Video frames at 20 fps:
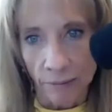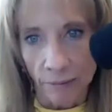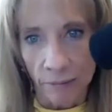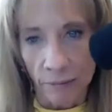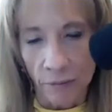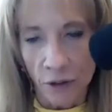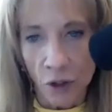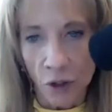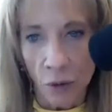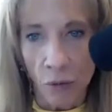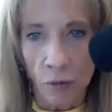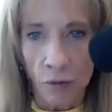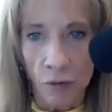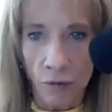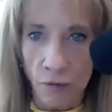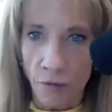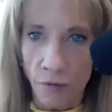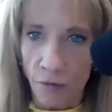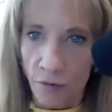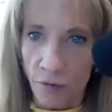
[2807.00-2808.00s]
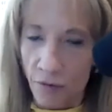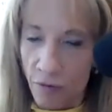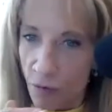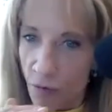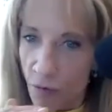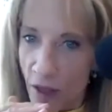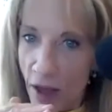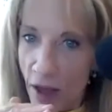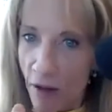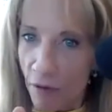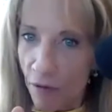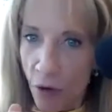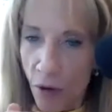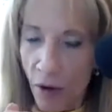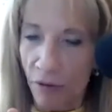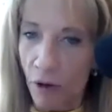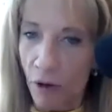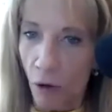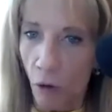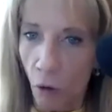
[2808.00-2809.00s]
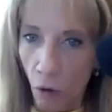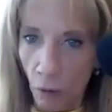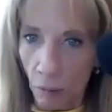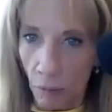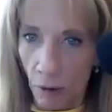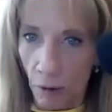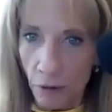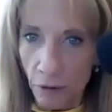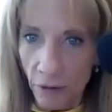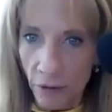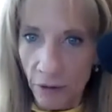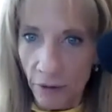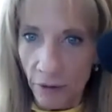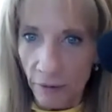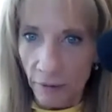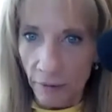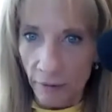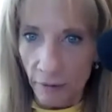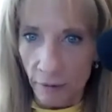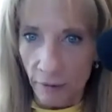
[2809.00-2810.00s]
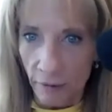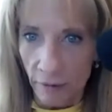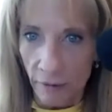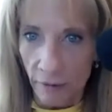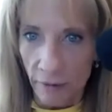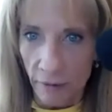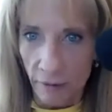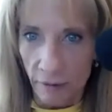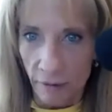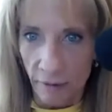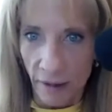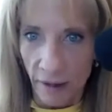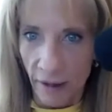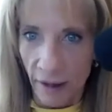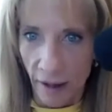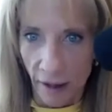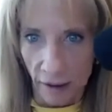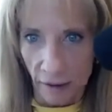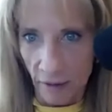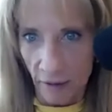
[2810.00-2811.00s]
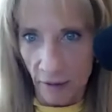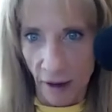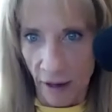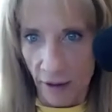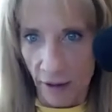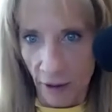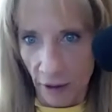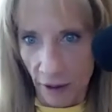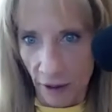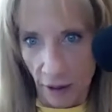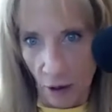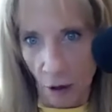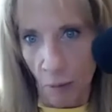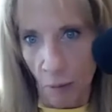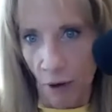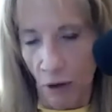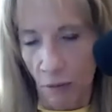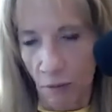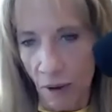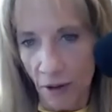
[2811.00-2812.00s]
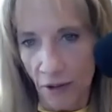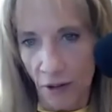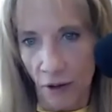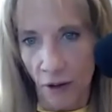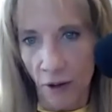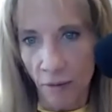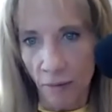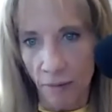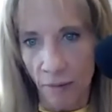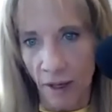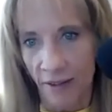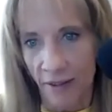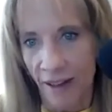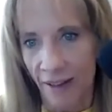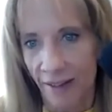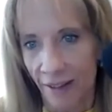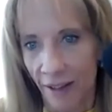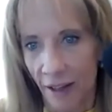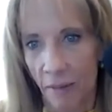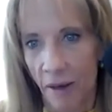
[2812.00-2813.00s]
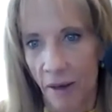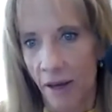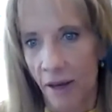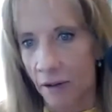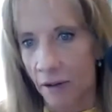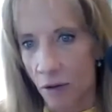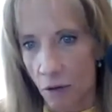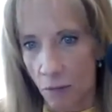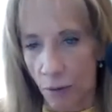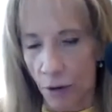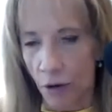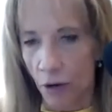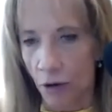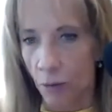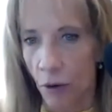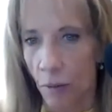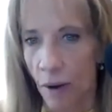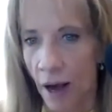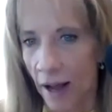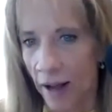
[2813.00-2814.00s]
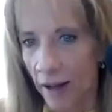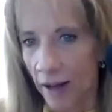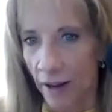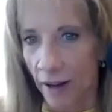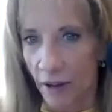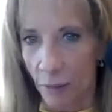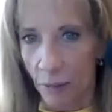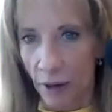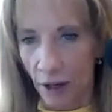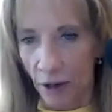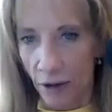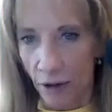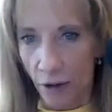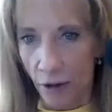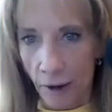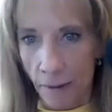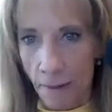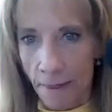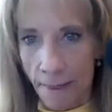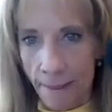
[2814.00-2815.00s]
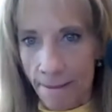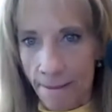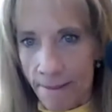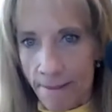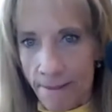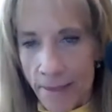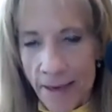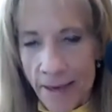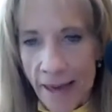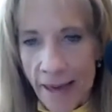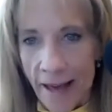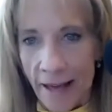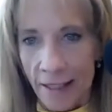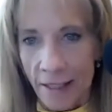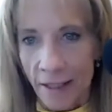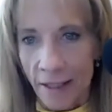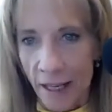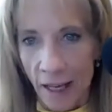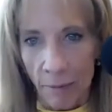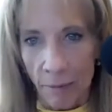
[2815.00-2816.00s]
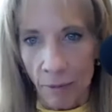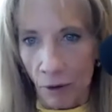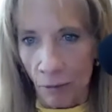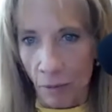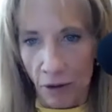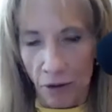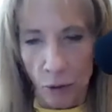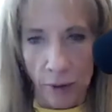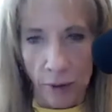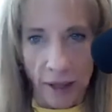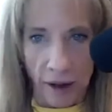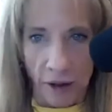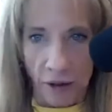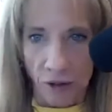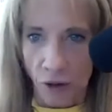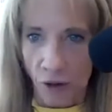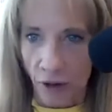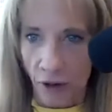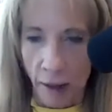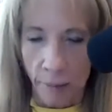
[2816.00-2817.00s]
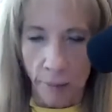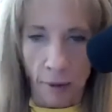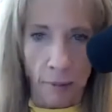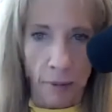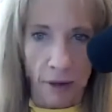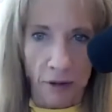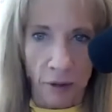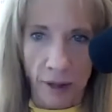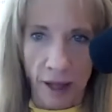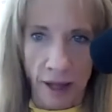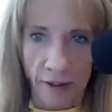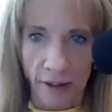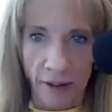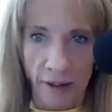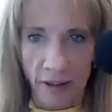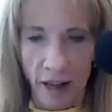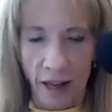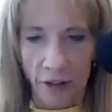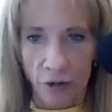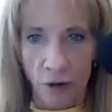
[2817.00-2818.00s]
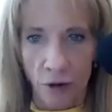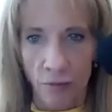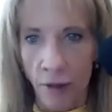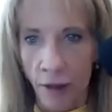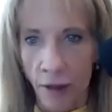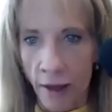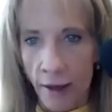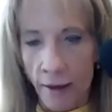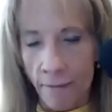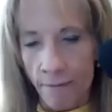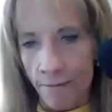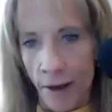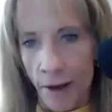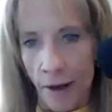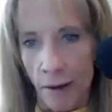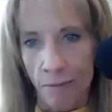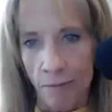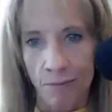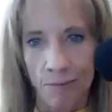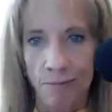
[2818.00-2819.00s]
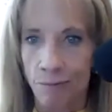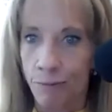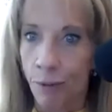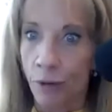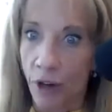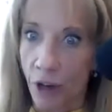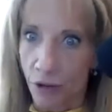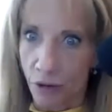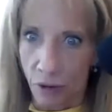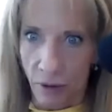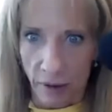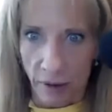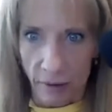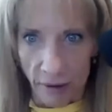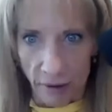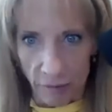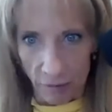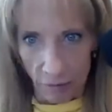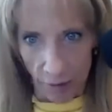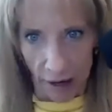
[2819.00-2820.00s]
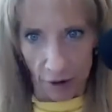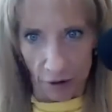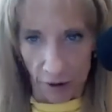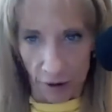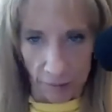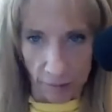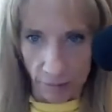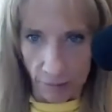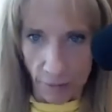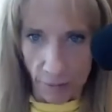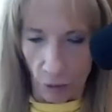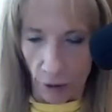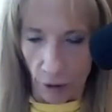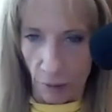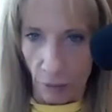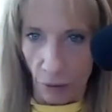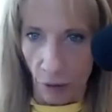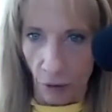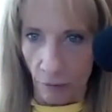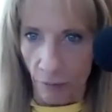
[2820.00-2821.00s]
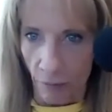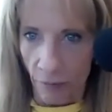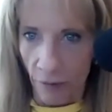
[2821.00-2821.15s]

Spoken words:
So if you have no hormones, and I tell you to go build muscle because that's going to make you produce more myokines and protect your joint, you can't build muscle without estrogen. You can't build muscle without testosterone. Progesterone, actually equally important.